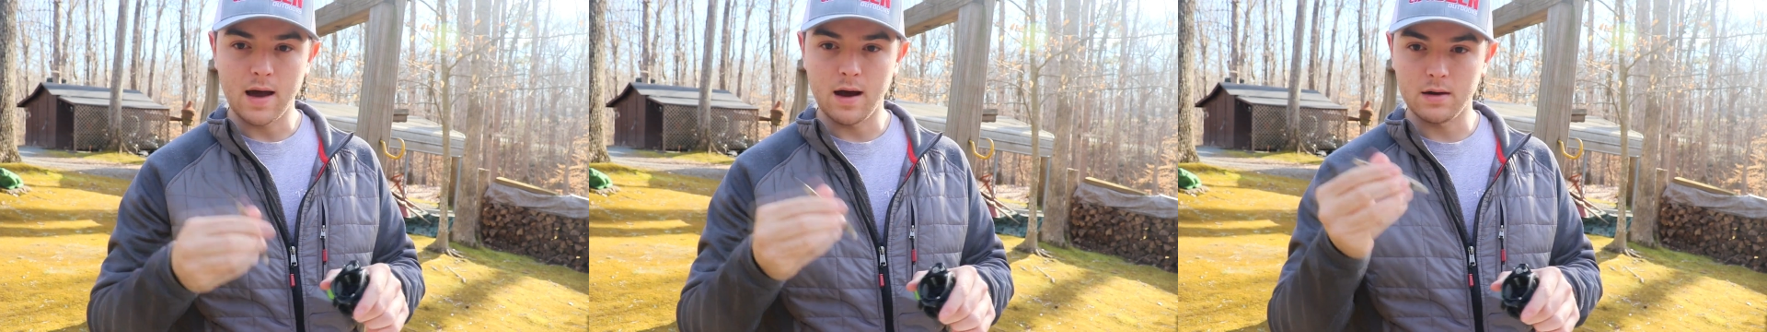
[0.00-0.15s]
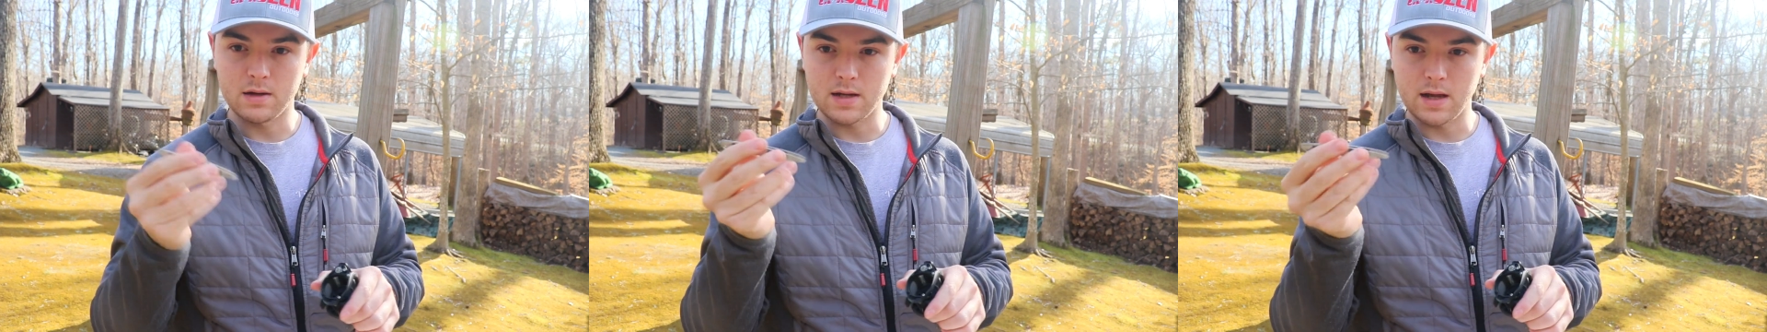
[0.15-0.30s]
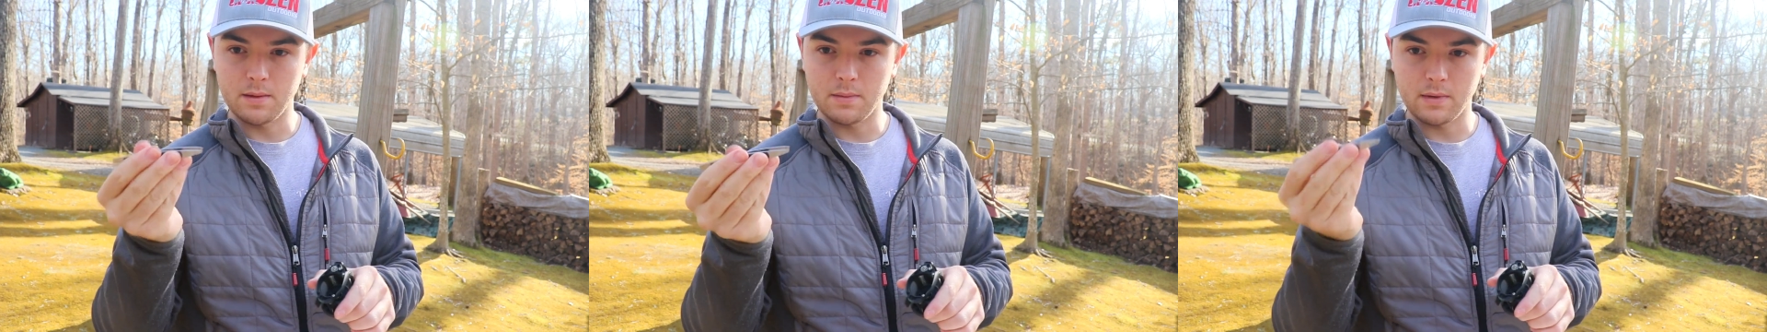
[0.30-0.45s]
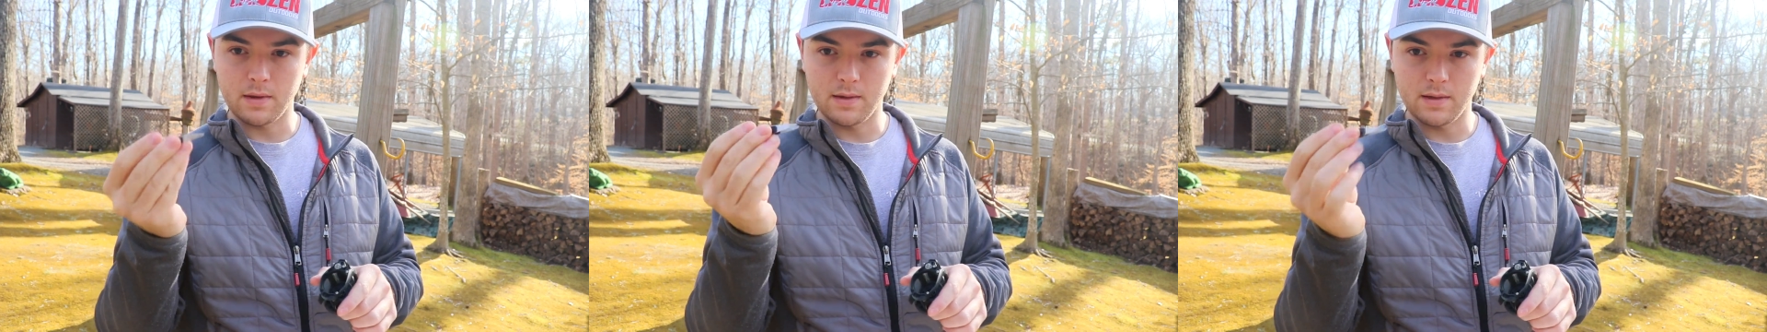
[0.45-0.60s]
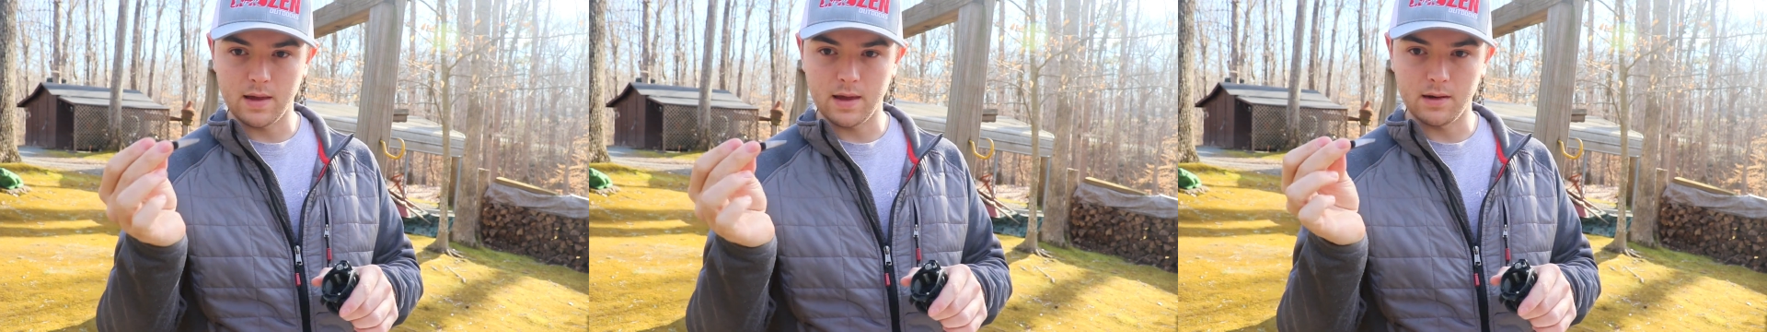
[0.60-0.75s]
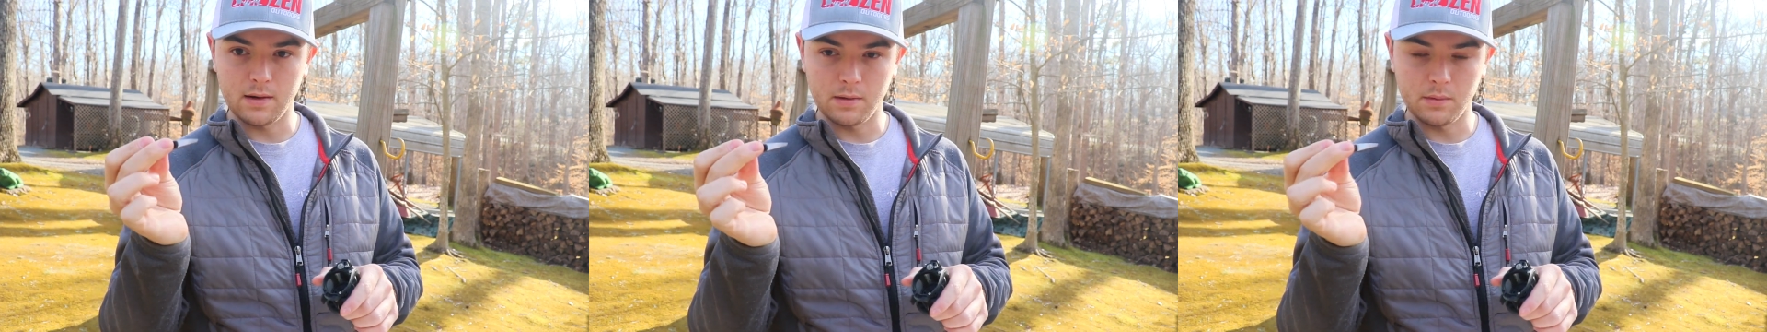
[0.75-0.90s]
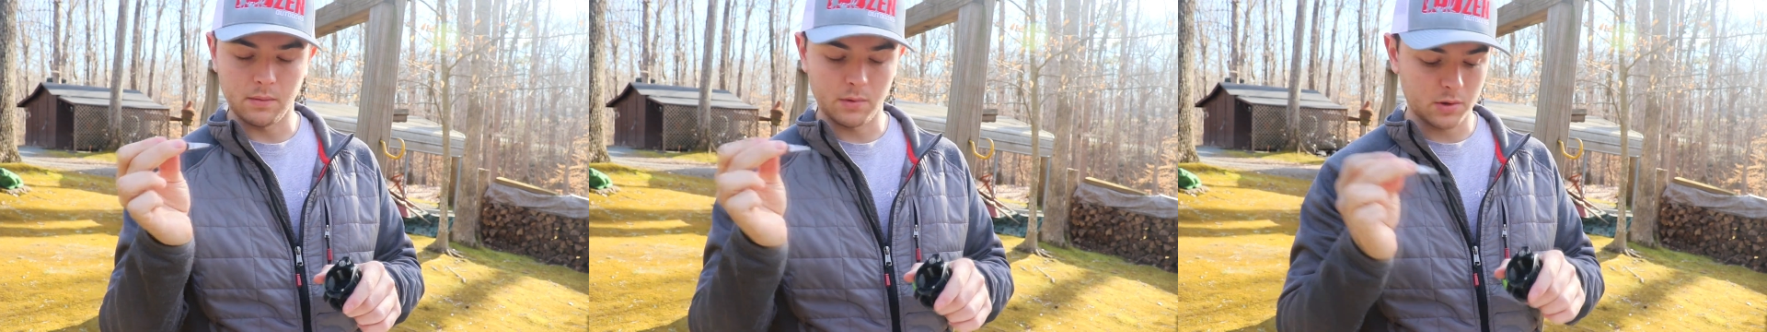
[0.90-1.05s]
I'll take
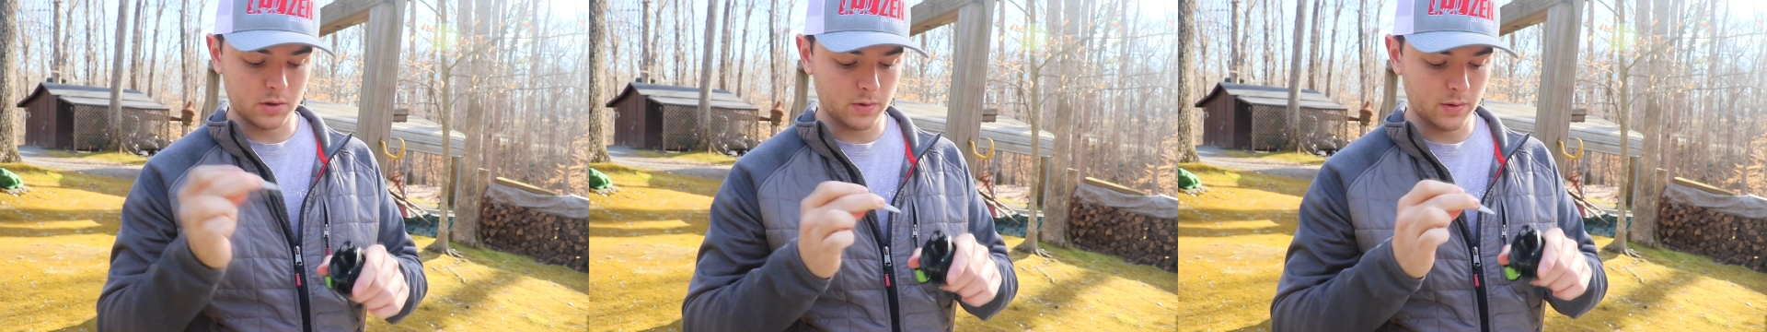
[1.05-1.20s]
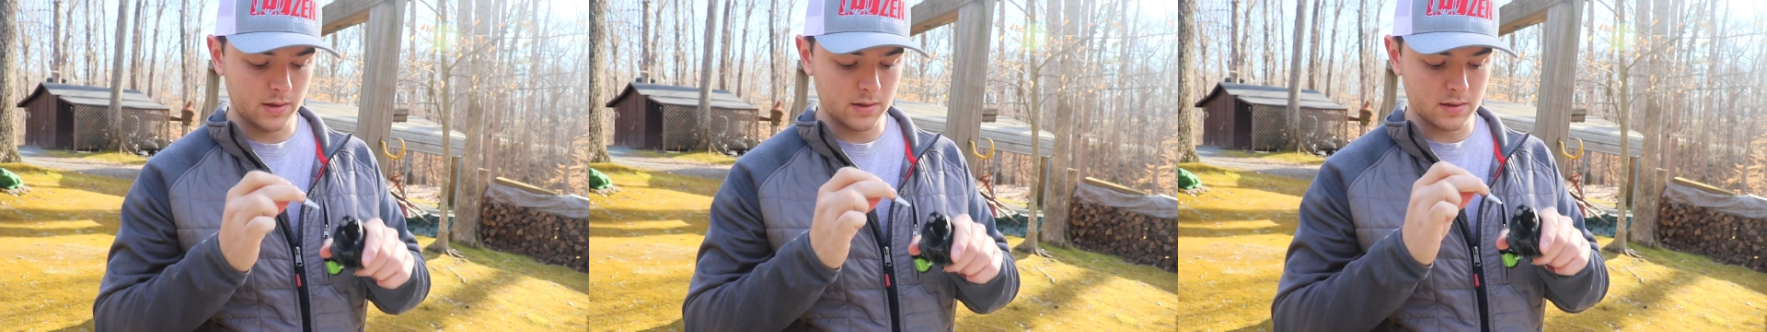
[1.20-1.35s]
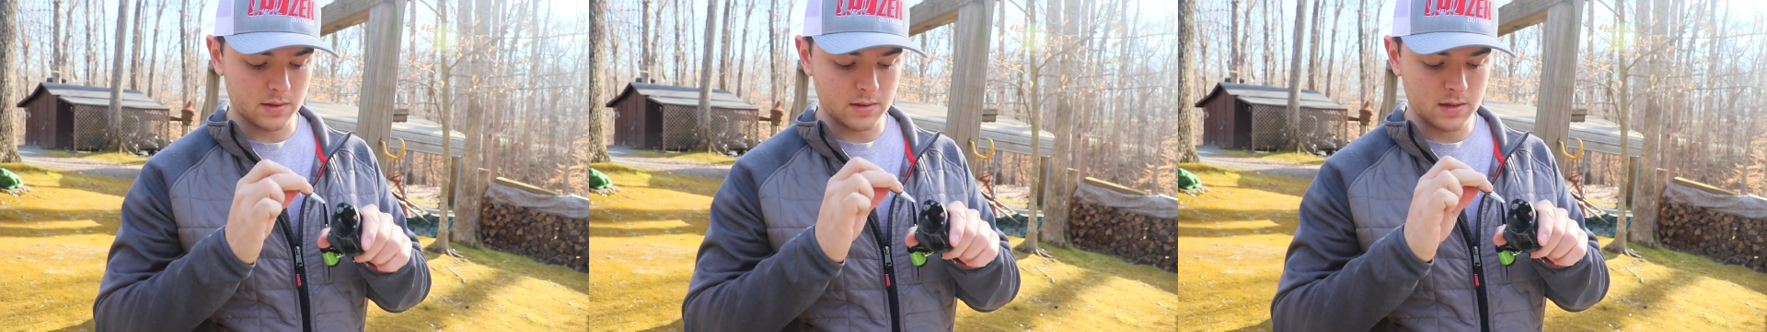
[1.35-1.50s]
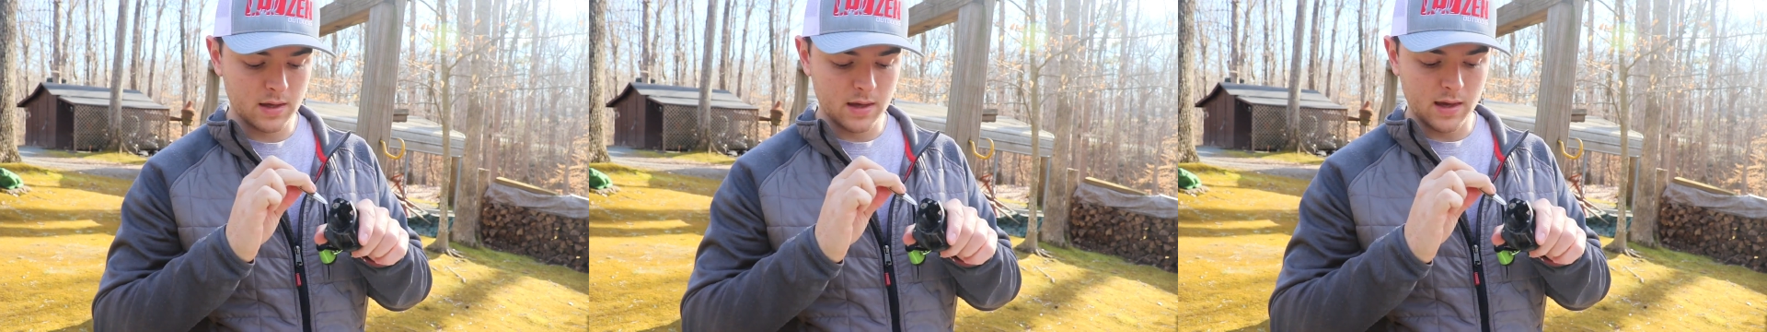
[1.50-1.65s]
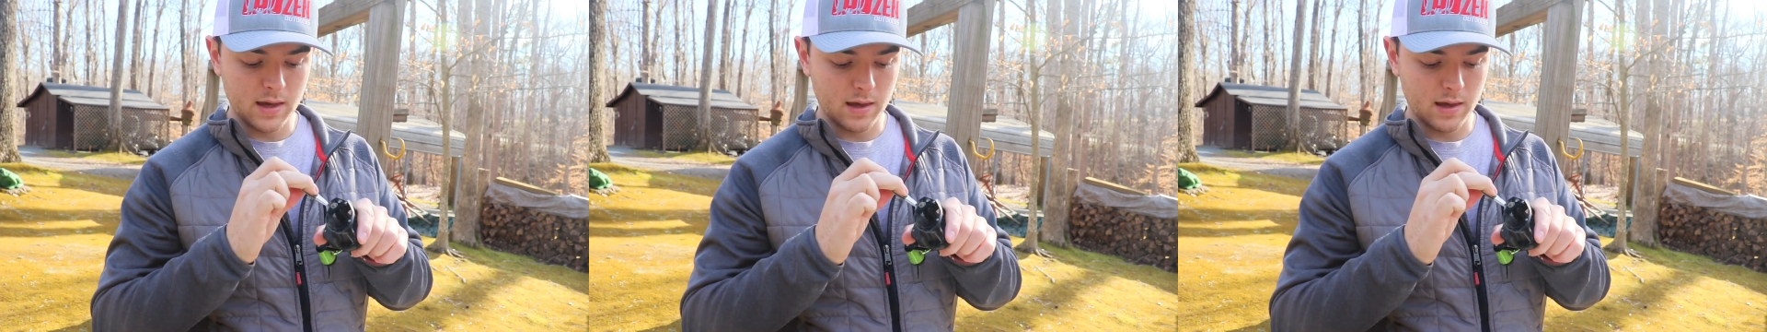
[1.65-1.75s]
that little tweezers